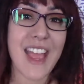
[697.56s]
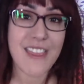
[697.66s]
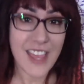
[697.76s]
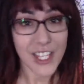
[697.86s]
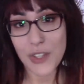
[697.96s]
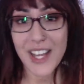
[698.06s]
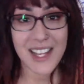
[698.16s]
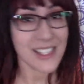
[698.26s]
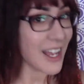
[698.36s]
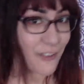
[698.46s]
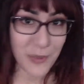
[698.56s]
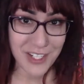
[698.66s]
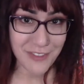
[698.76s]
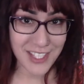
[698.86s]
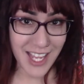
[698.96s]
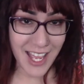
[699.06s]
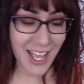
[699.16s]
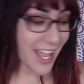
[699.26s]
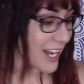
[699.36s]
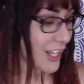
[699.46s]
thank you guys. Have a wonderful
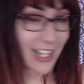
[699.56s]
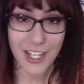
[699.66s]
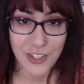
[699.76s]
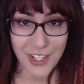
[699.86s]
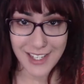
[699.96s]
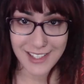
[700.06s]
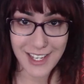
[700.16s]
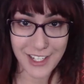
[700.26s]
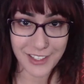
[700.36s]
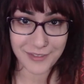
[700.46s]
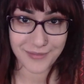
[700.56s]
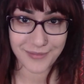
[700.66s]
day, and I'll catch you guys later.